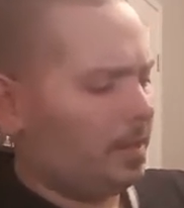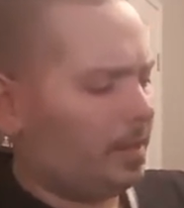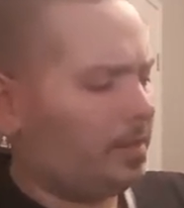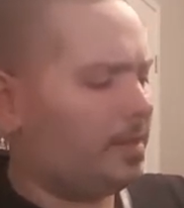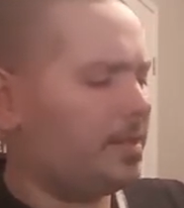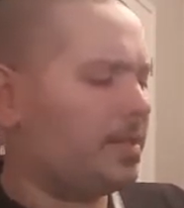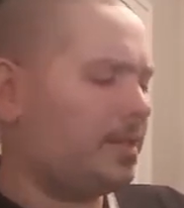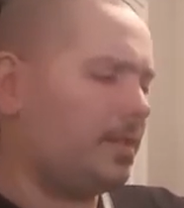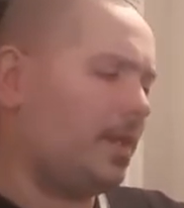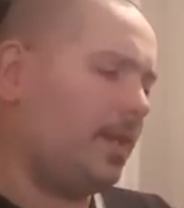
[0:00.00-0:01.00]
It is
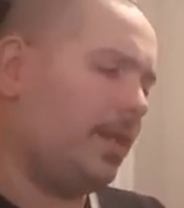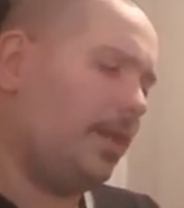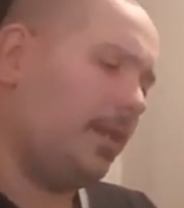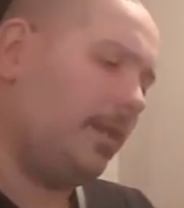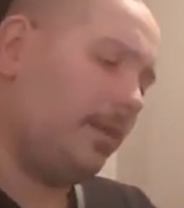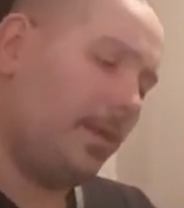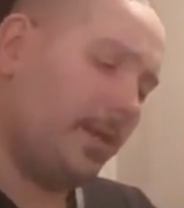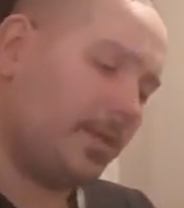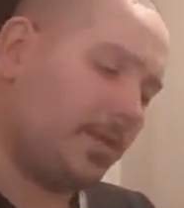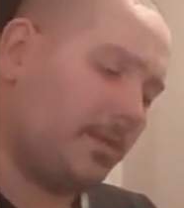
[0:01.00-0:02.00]
a
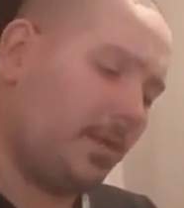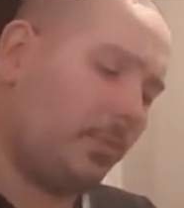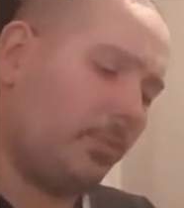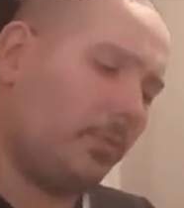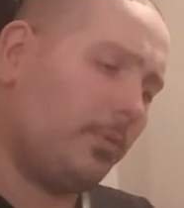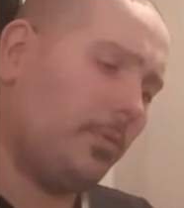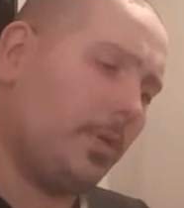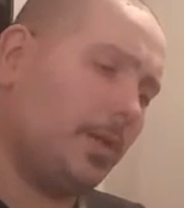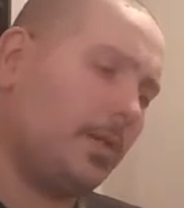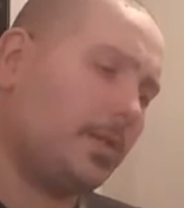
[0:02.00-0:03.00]
ex-sniper.
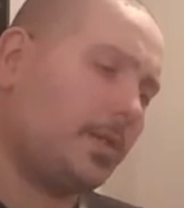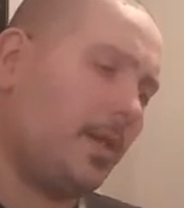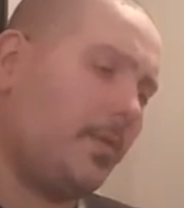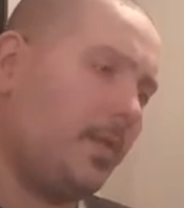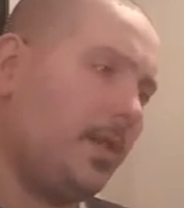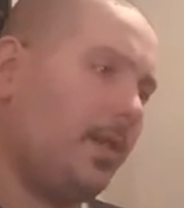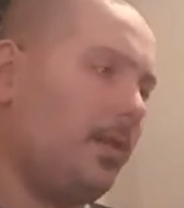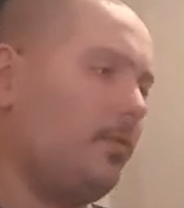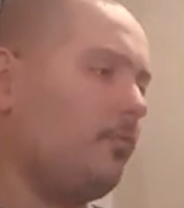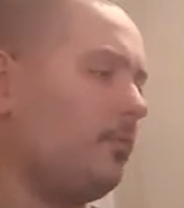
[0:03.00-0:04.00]
It's got
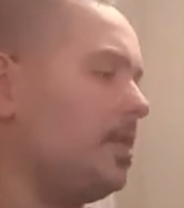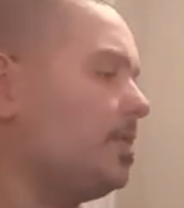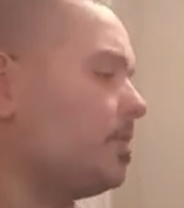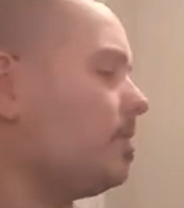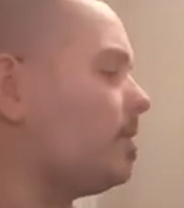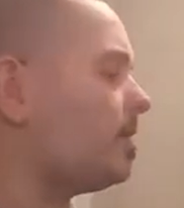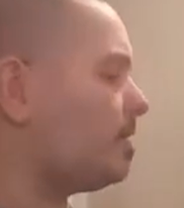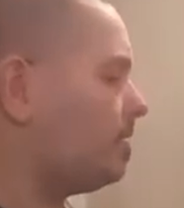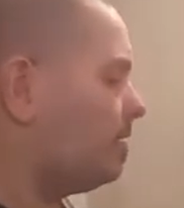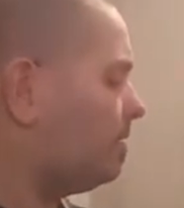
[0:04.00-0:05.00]
the rings on it,
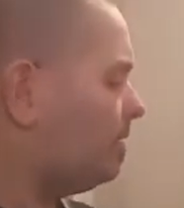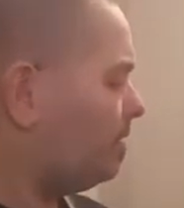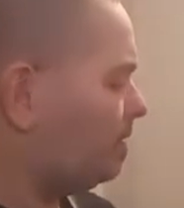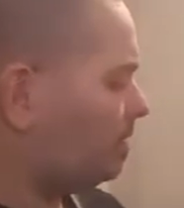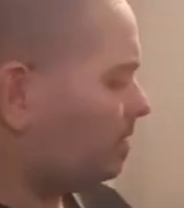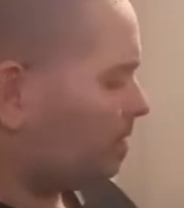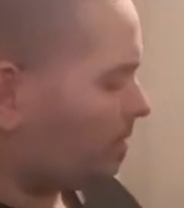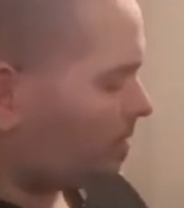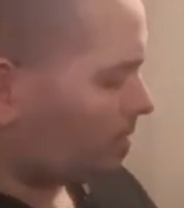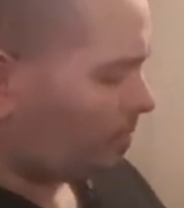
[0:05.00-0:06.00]

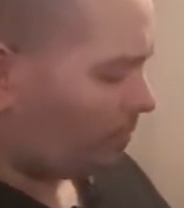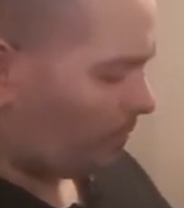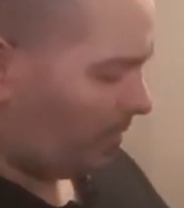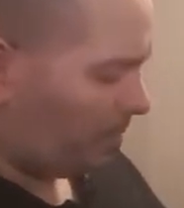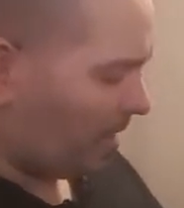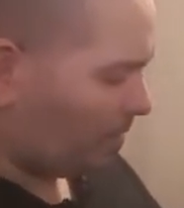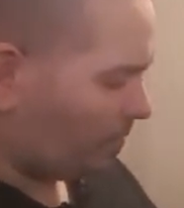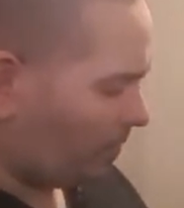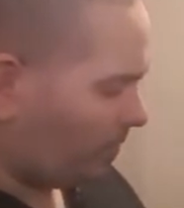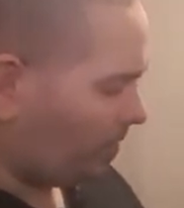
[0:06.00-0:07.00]
or the
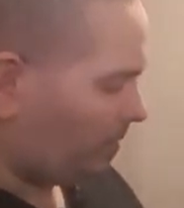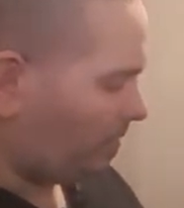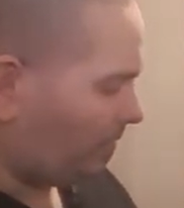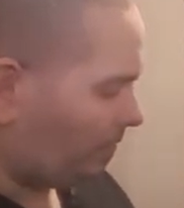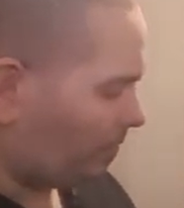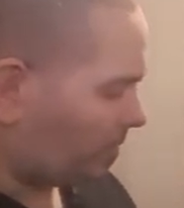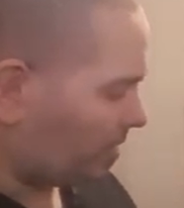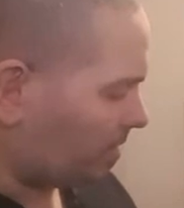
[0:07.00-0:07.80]
mount for